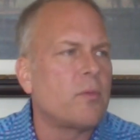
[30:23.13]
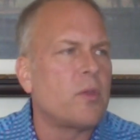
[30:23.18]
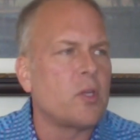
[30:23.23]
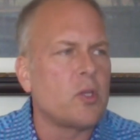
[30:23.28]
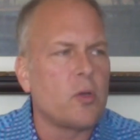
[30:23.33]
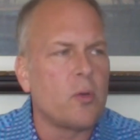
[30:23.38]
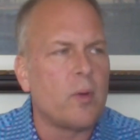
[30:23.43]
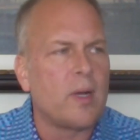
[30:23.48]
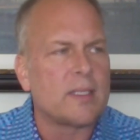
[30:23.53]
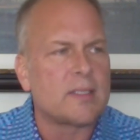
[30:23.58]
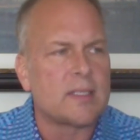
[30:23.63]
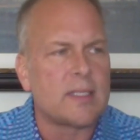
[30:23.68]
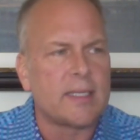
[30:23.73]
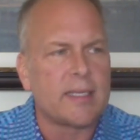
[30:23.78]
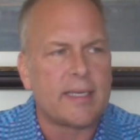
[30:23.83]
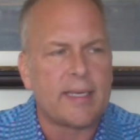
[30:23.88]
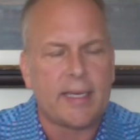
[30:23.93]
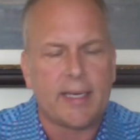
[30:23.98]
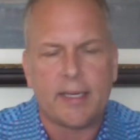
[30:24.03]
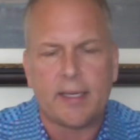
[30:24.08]
the US
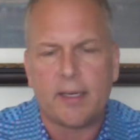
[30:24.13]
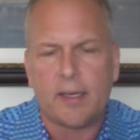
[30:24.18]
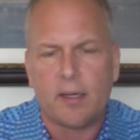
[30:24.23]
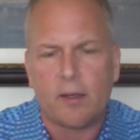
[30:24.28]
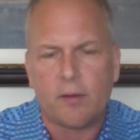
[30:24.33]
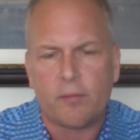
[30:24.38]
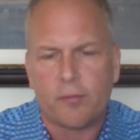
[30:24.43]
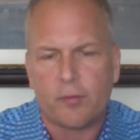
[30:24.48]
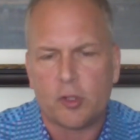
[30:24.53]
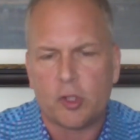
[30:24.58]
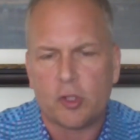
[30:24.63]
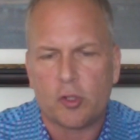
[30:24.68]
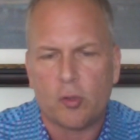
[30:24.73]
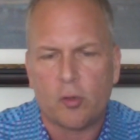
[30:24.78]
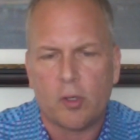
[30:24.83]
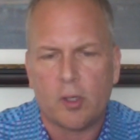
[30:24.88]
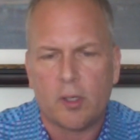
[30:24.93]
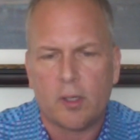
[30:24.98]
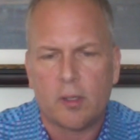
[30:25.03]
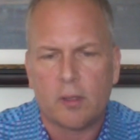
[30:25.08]
and Canada for
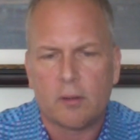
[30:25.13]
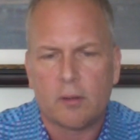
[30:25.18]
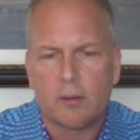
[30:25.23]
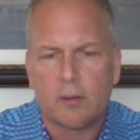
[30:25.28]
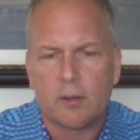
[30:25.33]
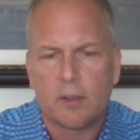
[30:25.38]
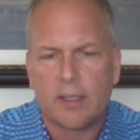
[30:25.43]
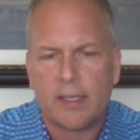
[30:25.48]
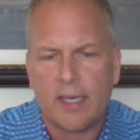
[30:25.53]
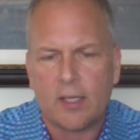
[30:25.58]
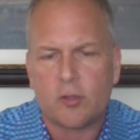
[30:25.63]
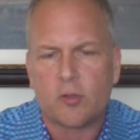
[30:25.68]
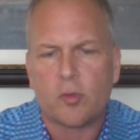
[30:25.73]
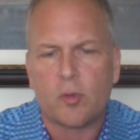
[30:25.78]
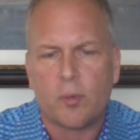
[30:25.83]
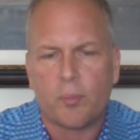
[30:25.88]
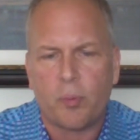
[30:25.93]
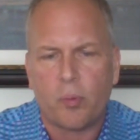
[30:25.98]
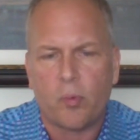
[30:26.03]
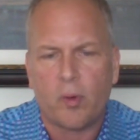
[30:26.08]
sure get
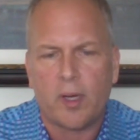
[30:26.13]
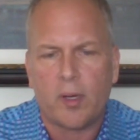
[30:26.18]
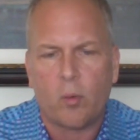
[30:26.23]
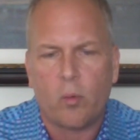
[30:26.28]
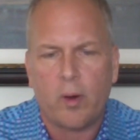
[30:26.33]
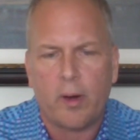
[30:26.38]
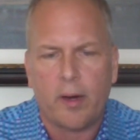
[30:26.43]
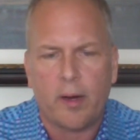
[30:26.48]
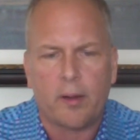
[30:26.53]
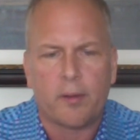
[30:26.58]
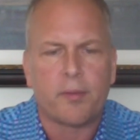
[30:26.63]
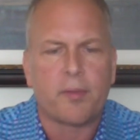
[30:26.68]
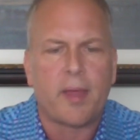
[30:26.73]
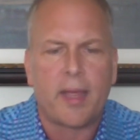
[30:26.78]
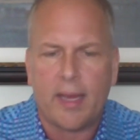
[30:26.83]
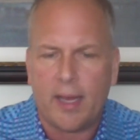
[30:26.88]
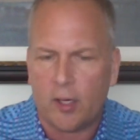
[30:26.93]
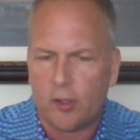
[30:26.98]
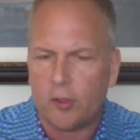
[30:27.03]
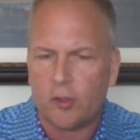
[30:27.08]
to a point where
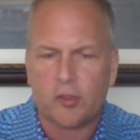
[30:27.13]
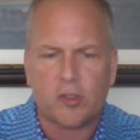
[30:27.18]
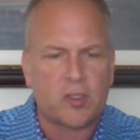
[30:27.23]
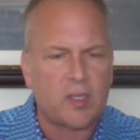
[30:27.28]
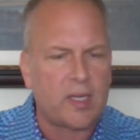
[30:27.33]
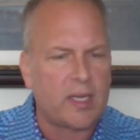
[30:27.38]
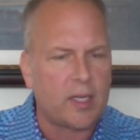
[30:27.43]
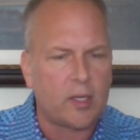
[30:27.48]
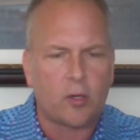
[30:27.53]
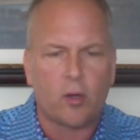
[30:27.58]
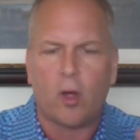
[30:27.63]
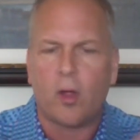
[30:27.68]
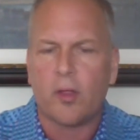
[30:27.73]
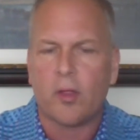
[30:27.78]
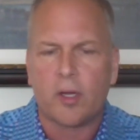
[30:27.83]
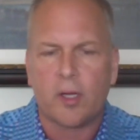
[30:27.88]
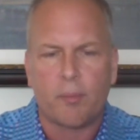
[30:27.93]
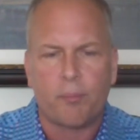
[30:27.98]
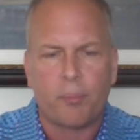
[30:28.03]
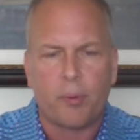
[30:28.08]
they understand all the
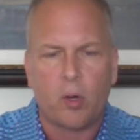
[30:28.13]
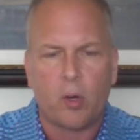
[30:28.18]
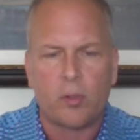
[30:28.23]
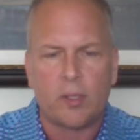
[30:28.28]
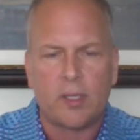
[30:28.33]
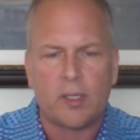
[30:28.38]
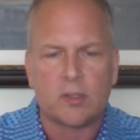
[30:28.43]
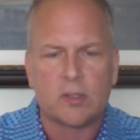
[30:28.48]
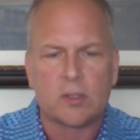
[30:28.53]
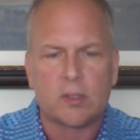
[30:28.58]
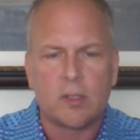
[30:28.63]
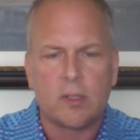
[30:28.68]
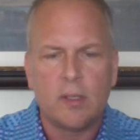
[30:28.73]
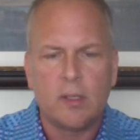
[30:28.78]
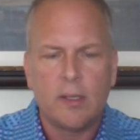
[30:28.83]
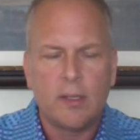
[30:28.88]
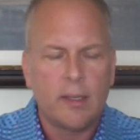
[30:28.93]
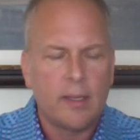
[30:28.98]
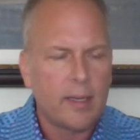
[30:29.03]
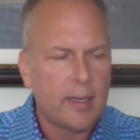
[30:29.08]
components
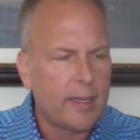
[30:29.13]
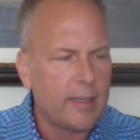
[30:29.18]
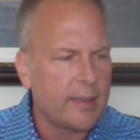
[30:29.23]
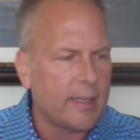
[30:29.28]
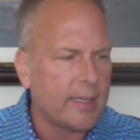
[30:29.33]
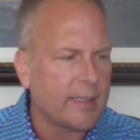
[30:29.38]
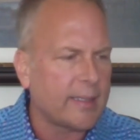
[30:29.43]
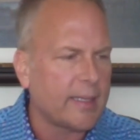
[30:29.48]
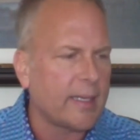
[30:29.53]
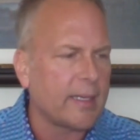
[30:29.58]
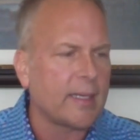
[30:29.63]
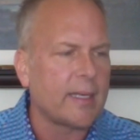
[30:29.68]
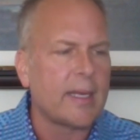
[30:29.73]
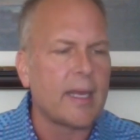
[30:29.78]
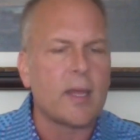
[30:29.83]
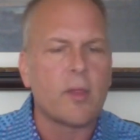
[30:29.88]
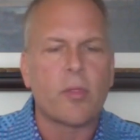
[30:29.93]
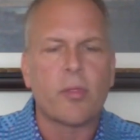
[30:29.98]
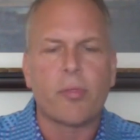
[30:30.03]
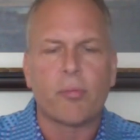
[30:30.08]
and they can
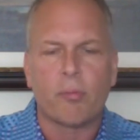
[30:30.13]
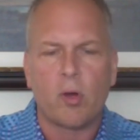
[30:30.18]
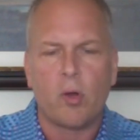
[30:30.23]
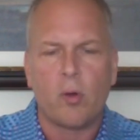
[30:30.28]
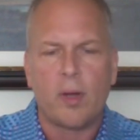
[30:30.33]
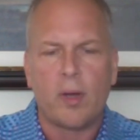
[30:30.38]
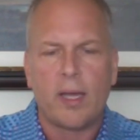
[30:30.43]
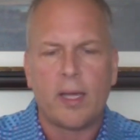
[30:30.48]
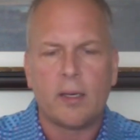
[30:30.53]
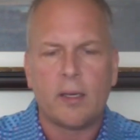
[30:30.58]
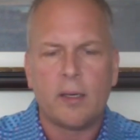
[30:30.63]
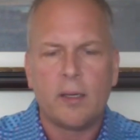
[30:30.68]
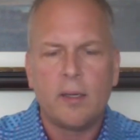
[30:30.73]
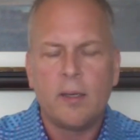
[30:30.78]
get through it.